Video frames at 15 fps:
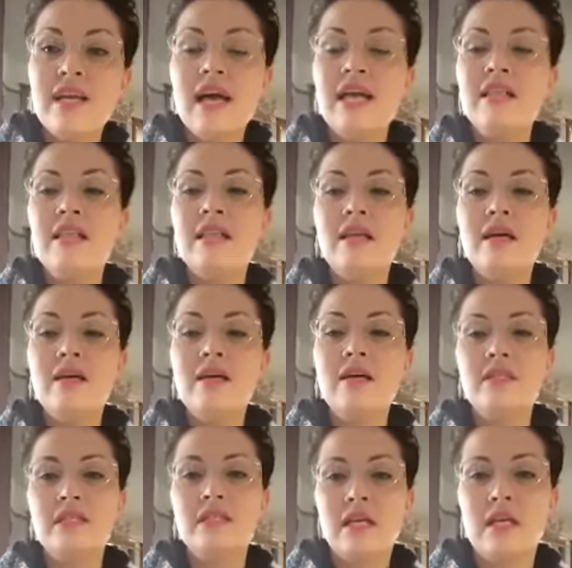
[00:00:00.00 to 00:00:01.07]
I love
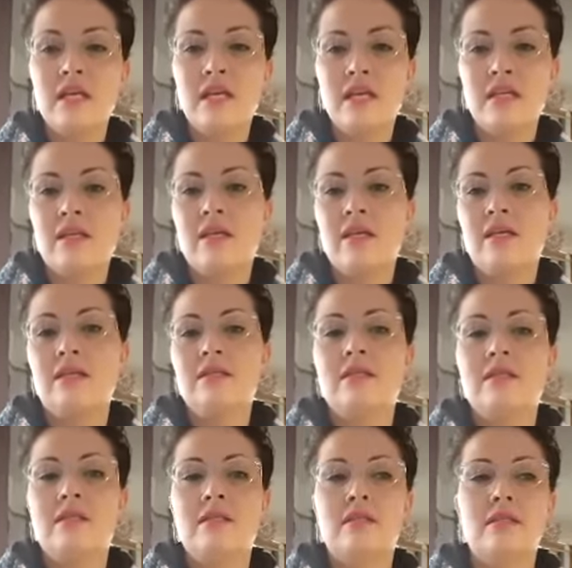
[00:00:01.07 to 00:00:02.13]
designing
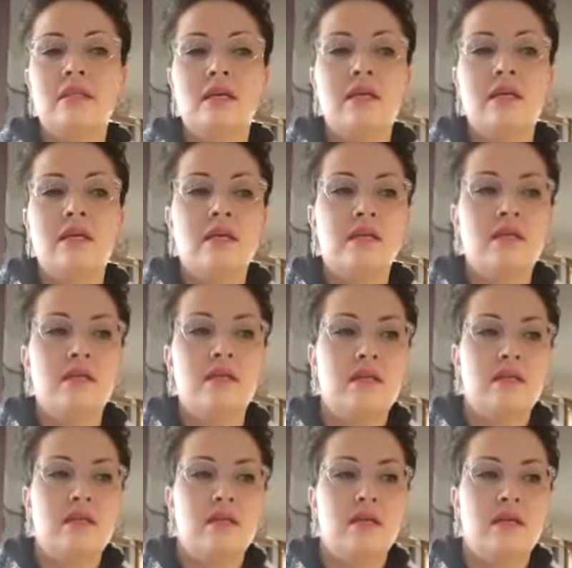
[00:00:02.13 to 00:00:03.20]
things that
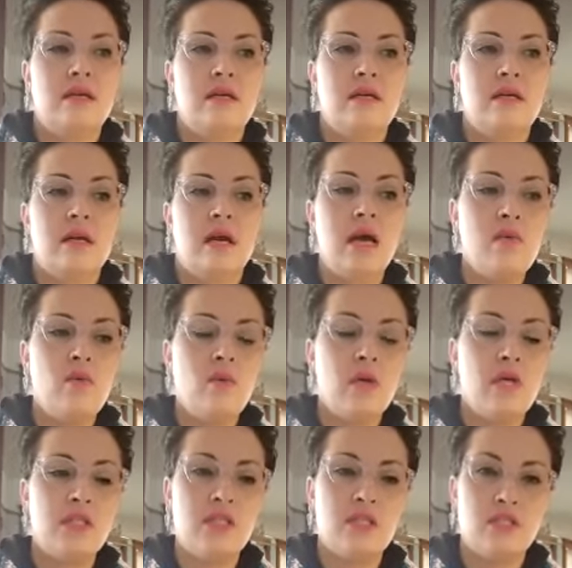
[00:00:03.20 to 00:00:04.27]
I
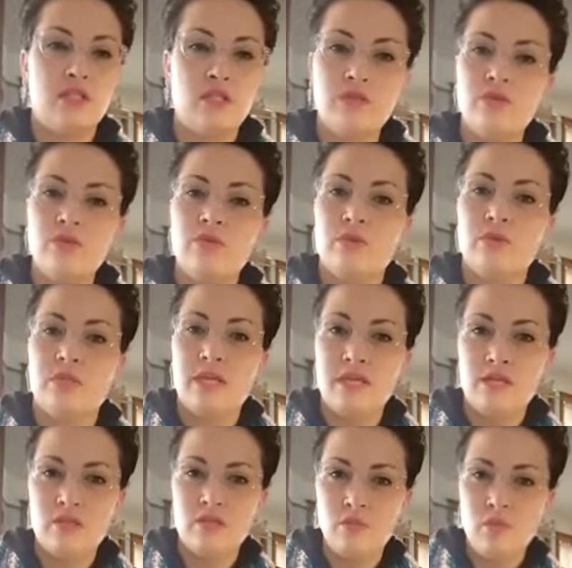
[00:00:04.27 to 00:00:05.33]
want to use
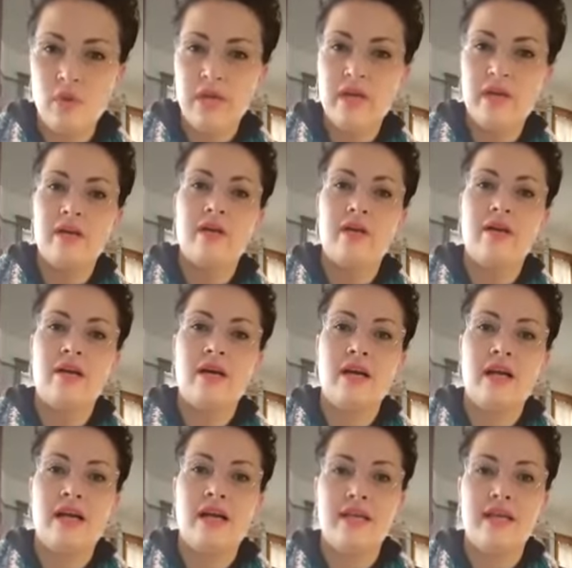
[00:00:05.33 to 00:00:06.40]
and wear.
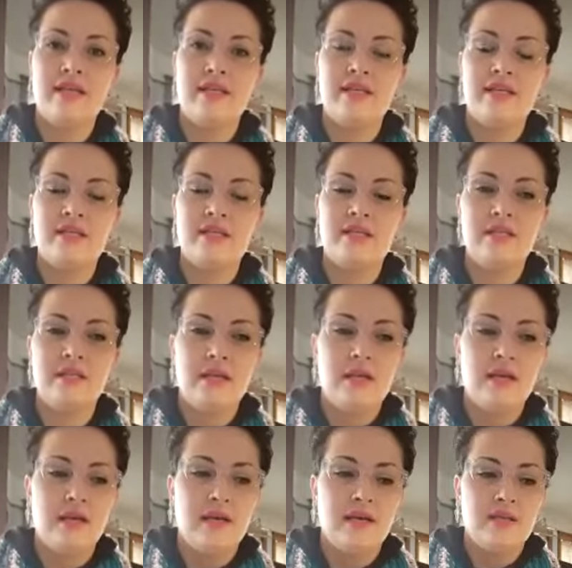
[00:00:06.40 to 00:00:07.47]
And
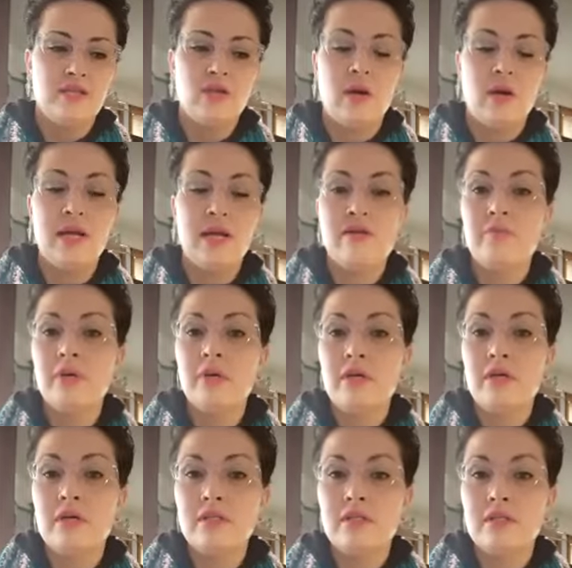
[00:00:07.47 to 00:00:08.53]
so I love
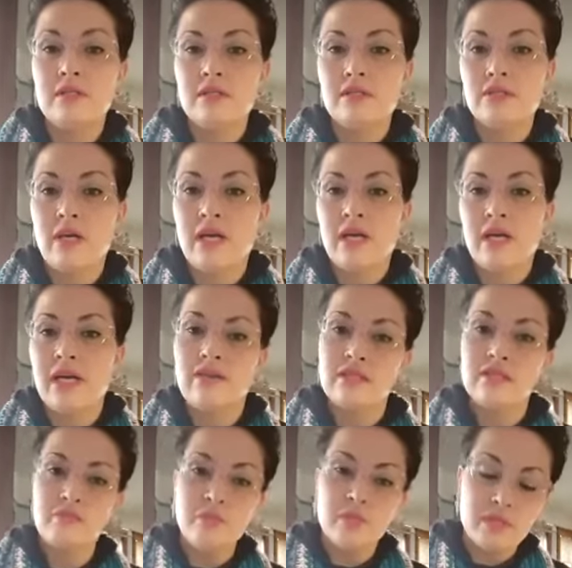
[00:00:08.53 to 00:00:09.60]
books. So I have lots
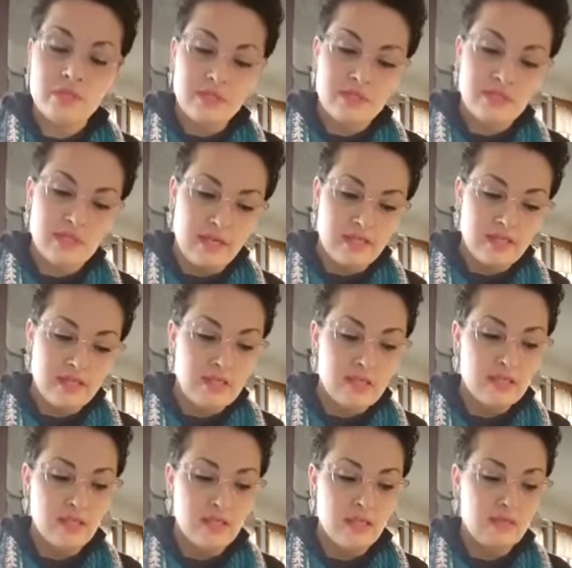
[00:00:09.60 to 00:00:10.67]
of book
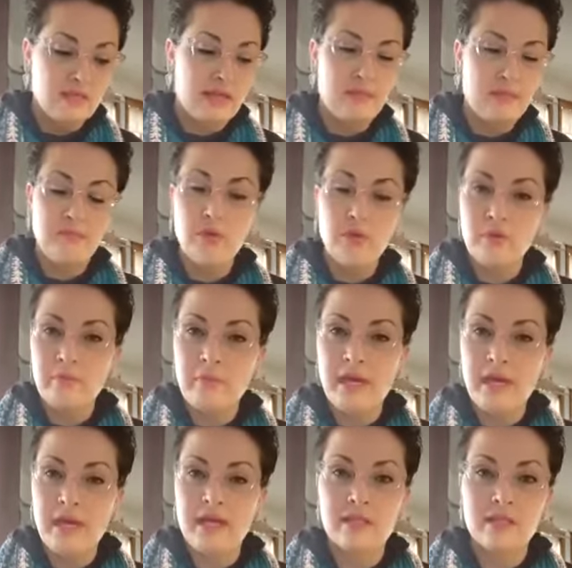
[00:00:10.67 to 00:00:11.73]
designs, like book
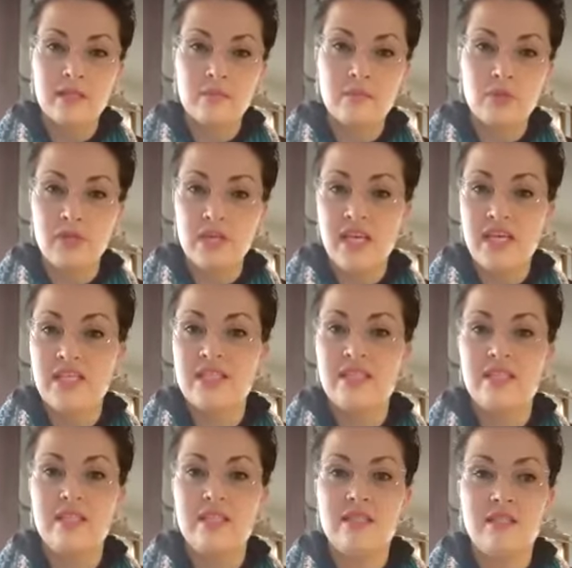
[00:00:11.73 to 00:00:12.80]
bags,
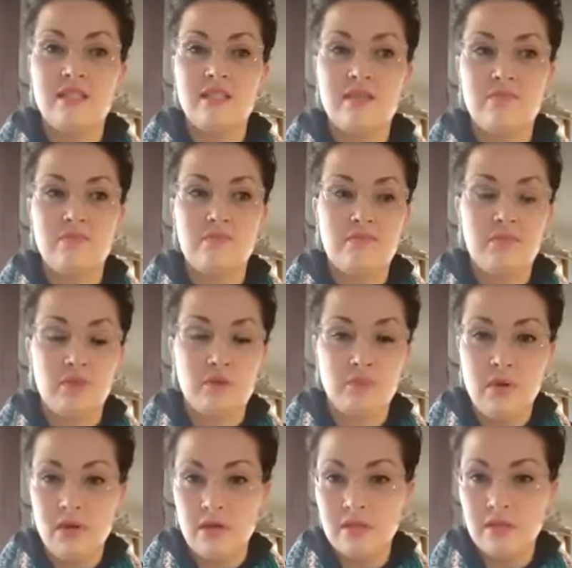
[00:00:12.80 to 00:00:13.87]
bookcases,
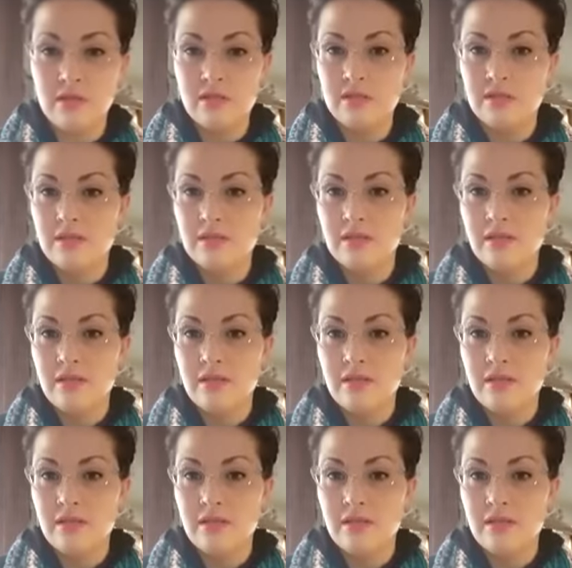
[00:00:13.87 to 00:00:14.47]
bookmarks.